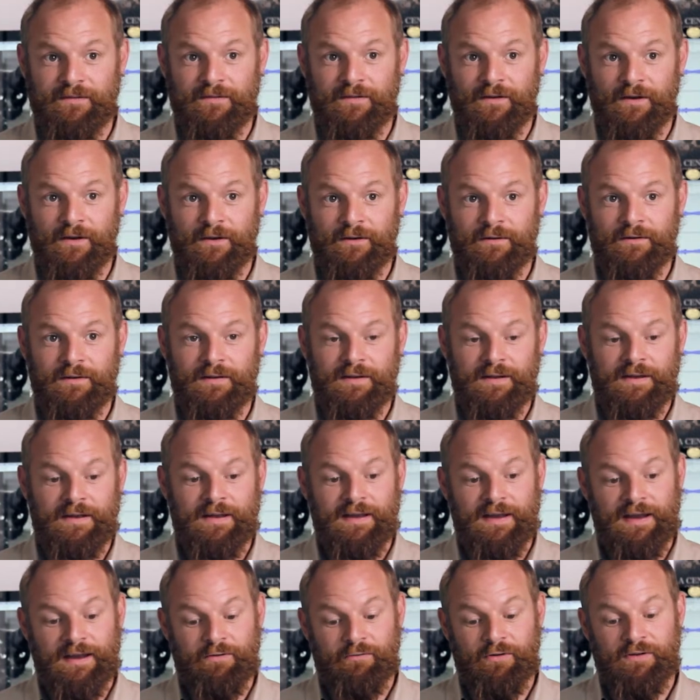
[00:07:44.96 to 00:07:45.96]
So
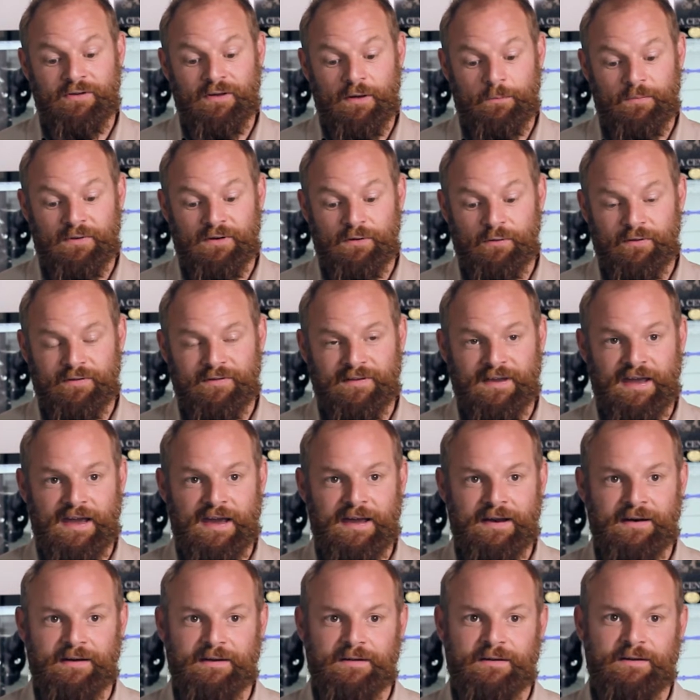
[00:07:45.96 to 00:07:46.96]
every time you do a
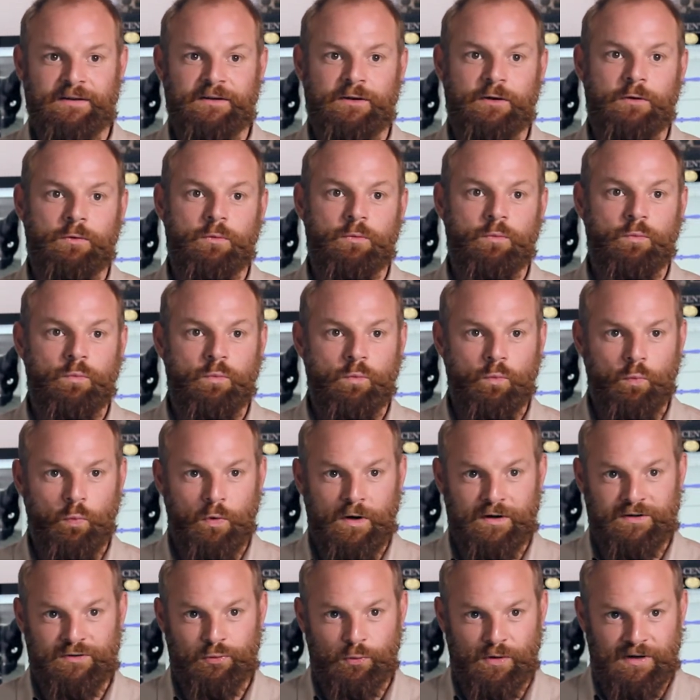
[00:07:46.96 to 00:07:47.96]
scan, you
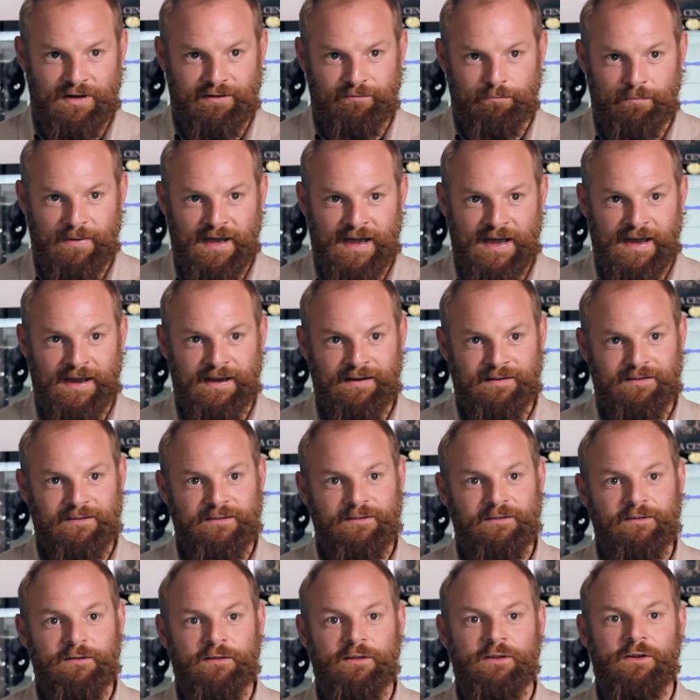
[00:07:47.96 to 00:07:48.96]
watch what you've made,
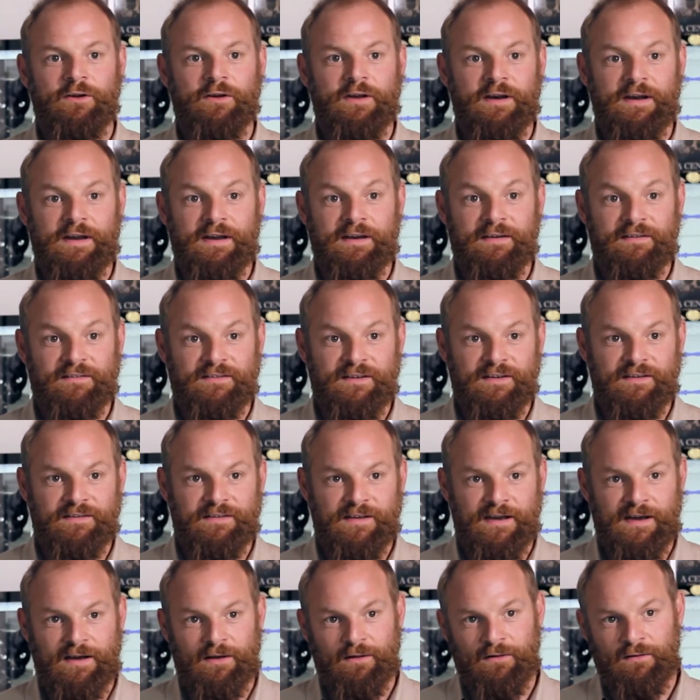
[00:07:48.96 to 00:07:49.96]
look at it in
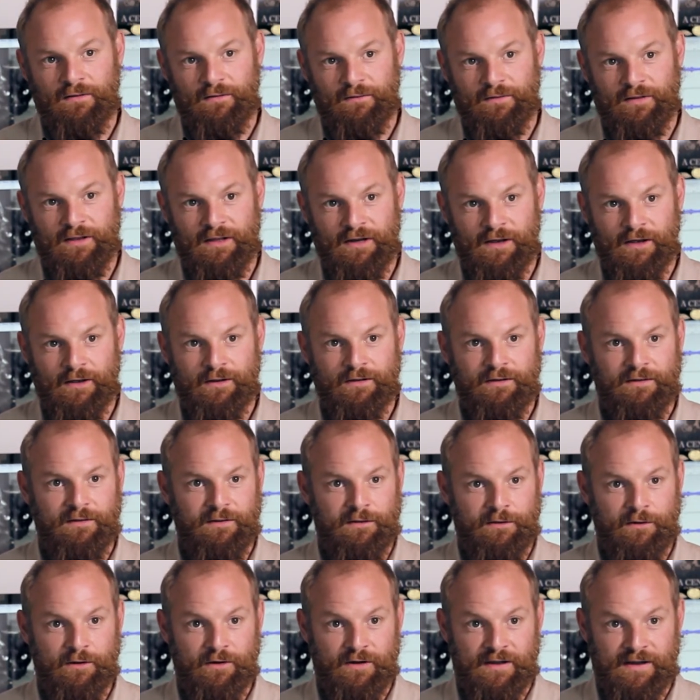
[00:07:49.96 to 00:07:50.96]
detail, you know,
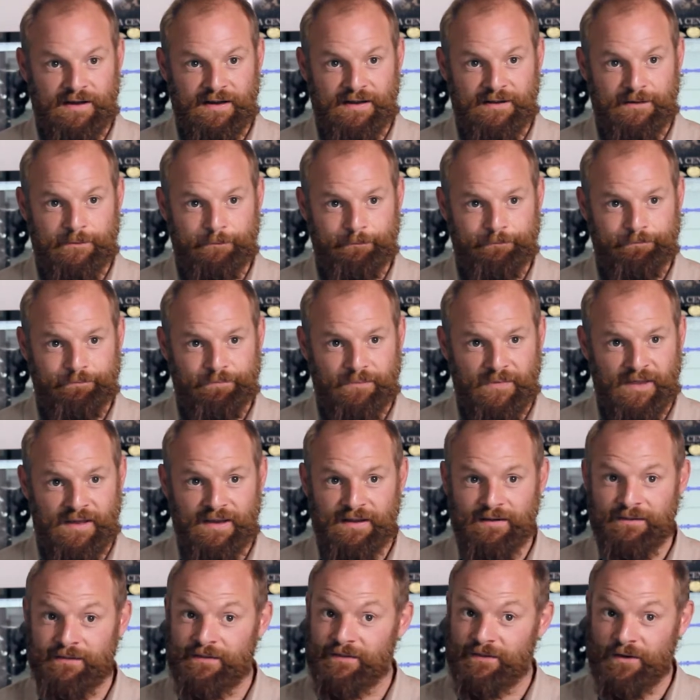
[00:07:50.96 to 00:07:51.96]
look at it
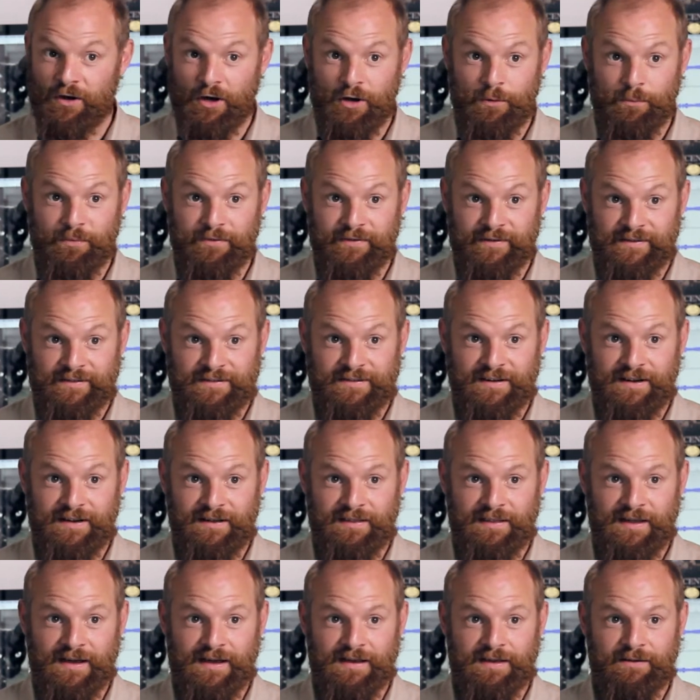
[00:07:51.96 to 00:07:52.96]
in scopes and check
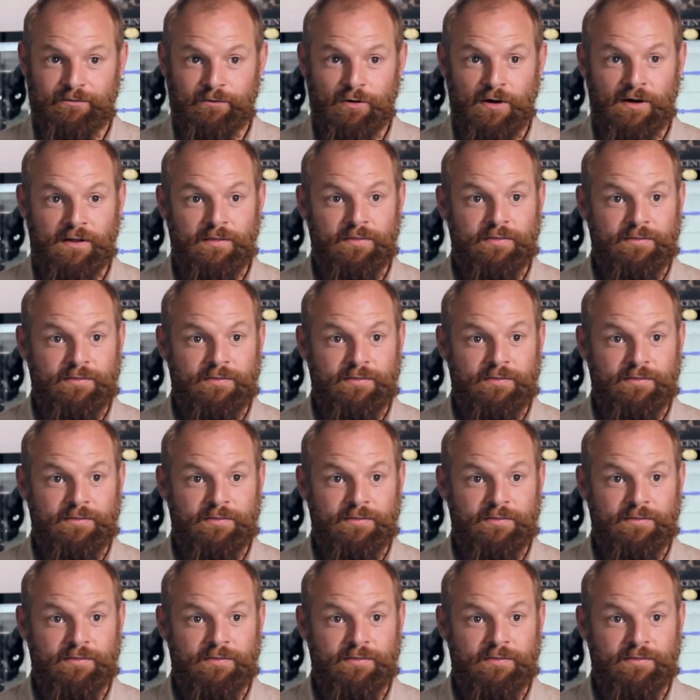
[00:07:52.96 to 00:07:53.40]
that you've got